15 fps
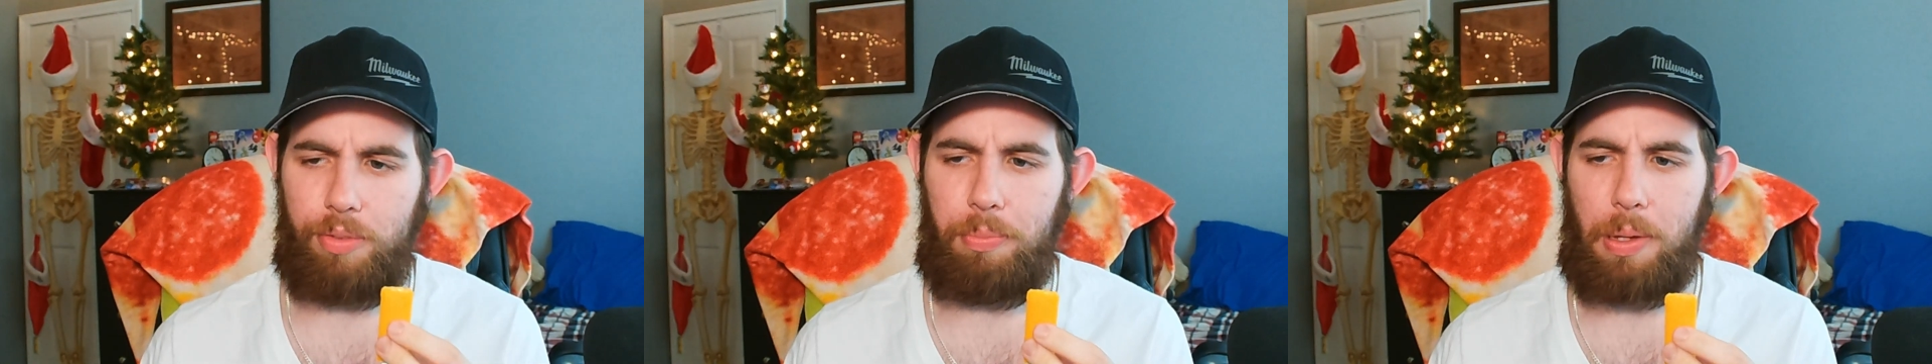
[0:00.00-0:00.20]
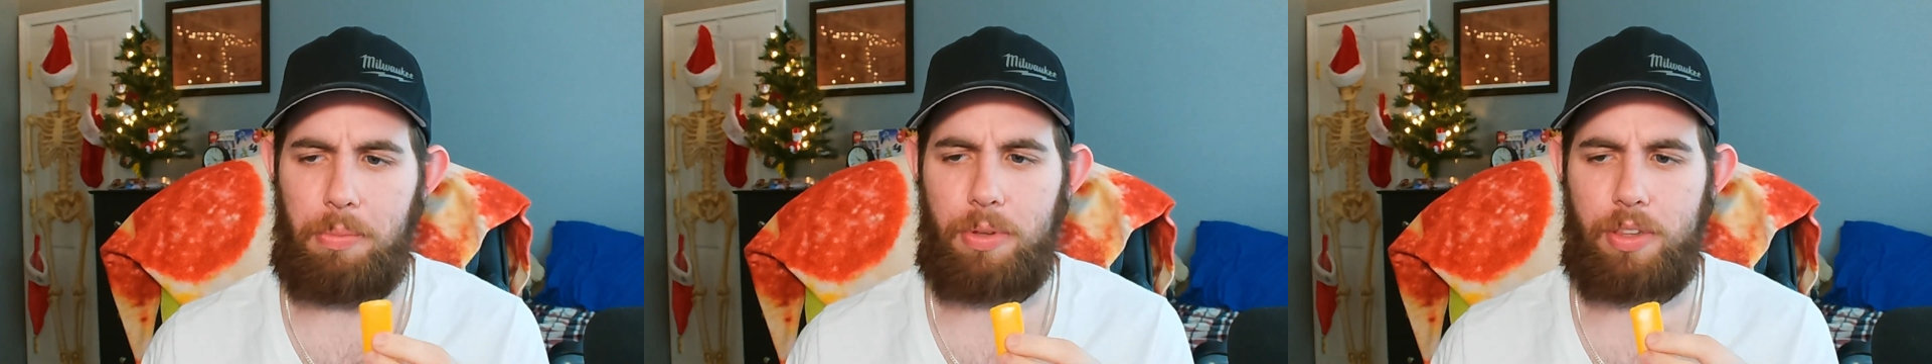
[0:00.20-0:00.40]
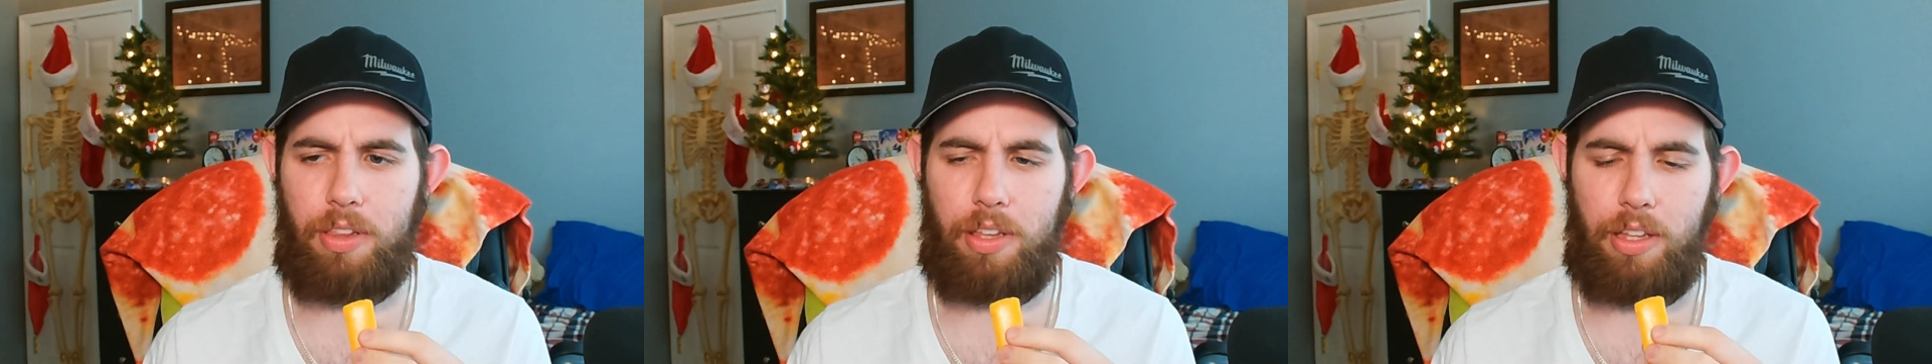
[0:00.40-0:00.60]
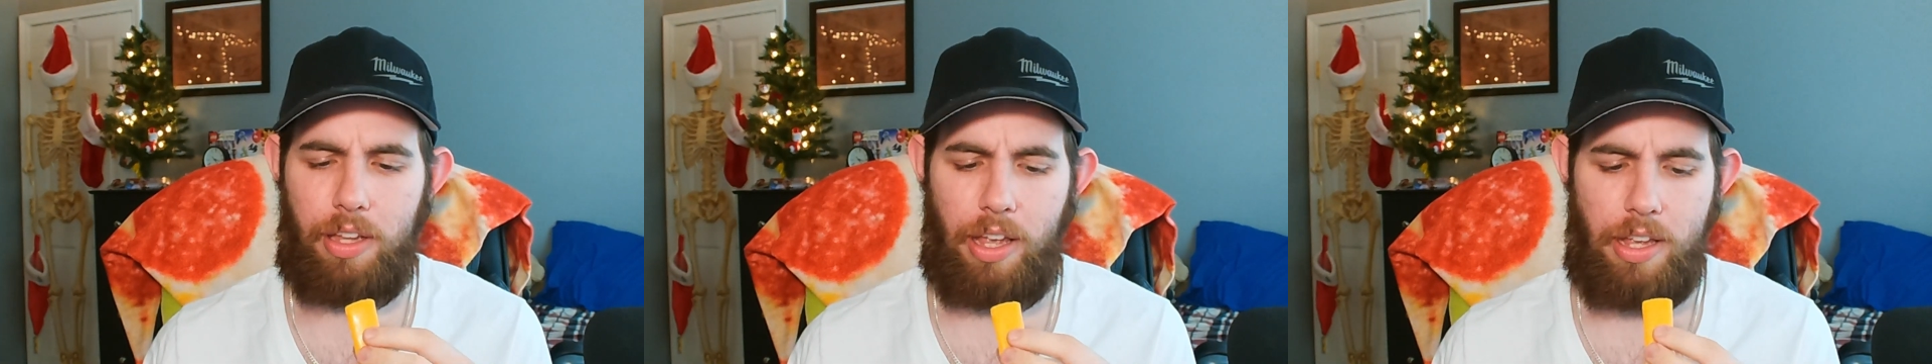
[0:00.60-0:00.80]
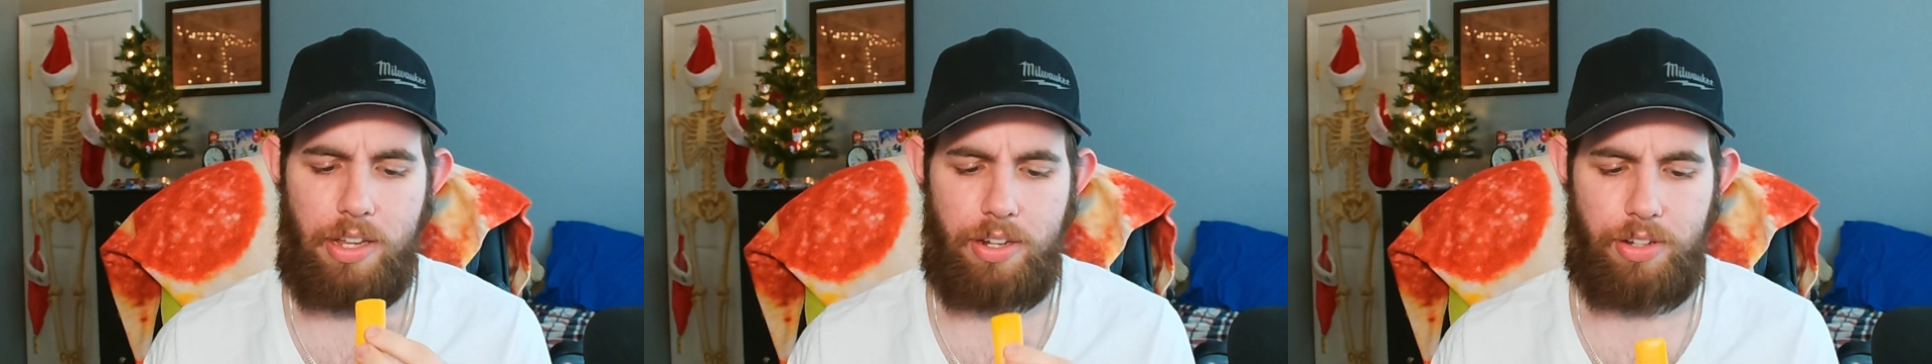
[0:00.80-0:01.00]
Maybe the
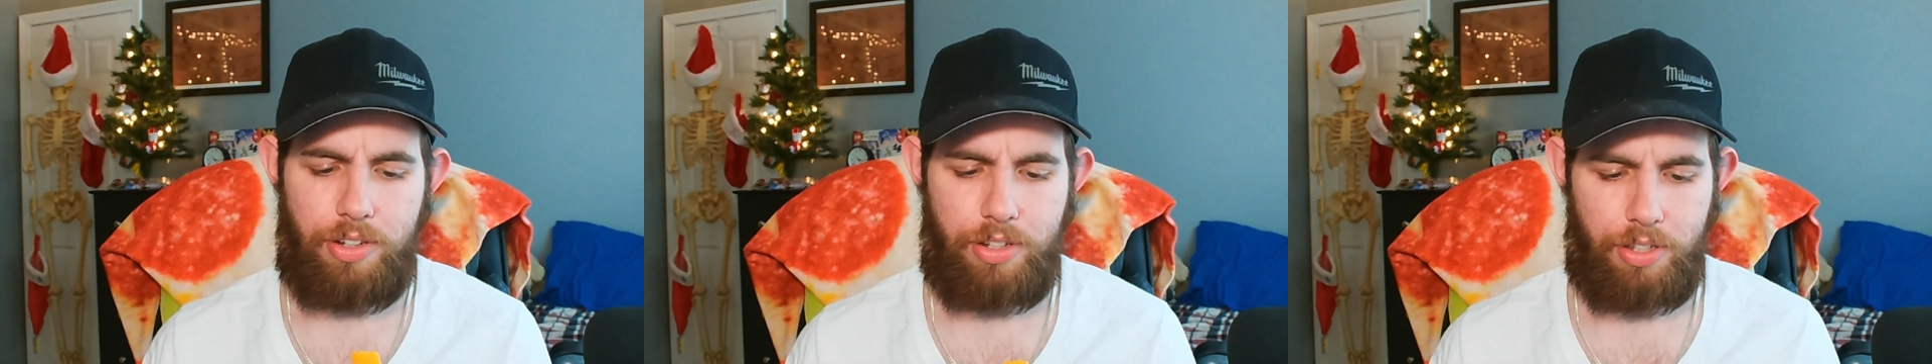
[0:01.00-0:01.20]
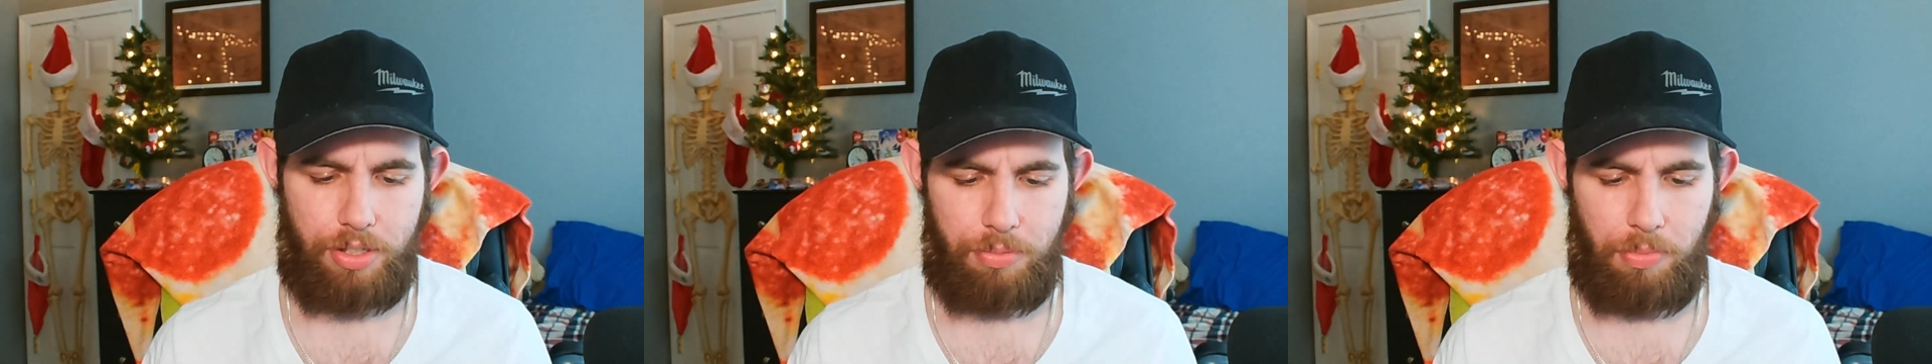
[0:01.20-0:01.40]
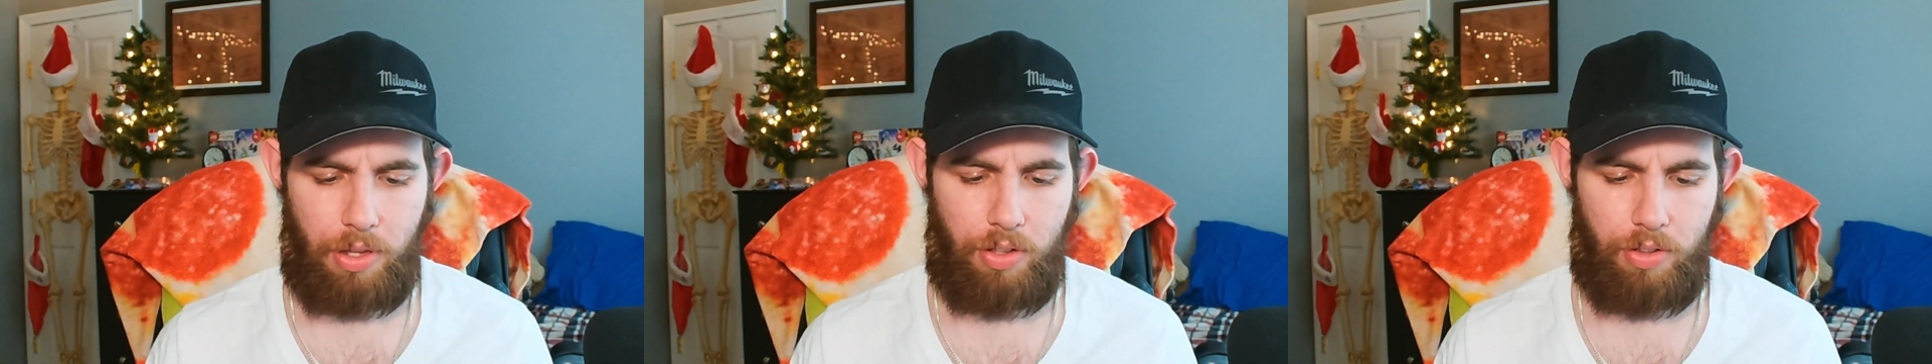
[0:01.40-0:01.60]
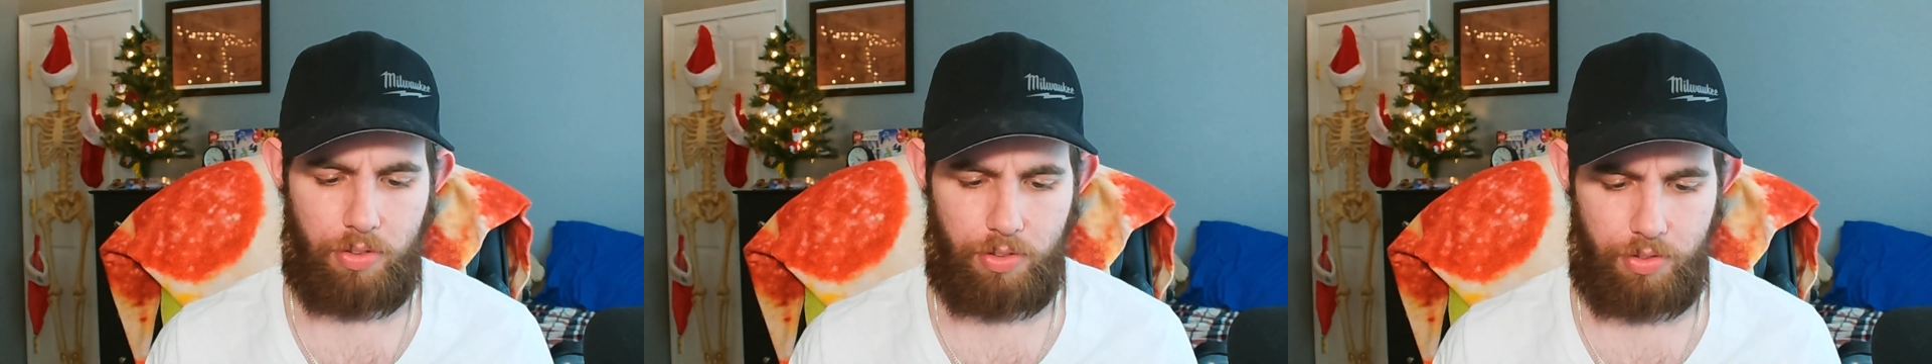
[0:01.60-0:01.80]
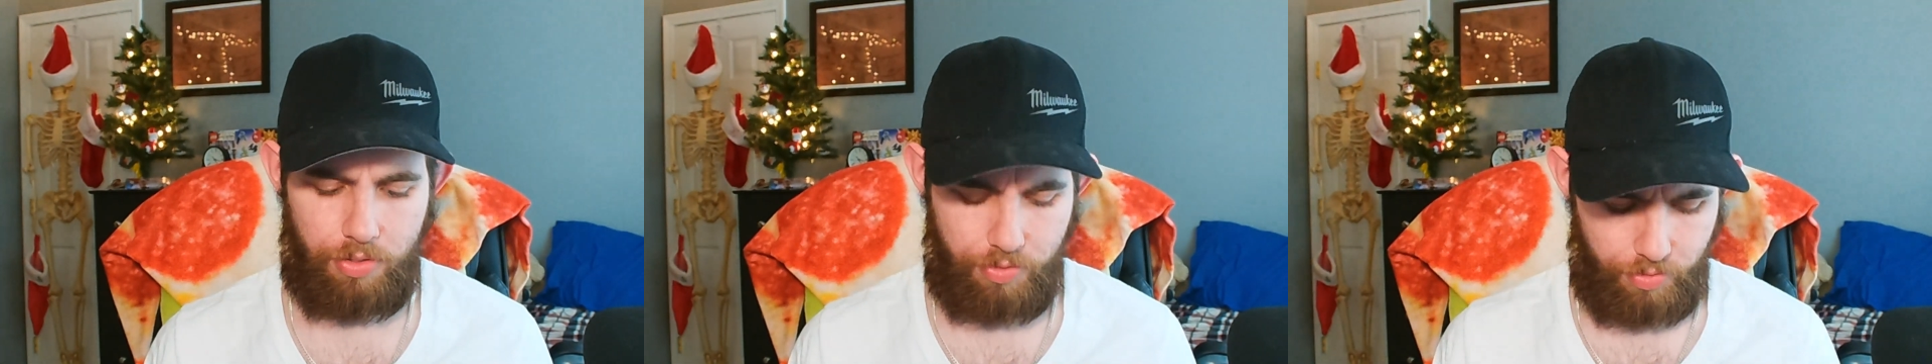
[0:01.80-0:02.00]
aged smell.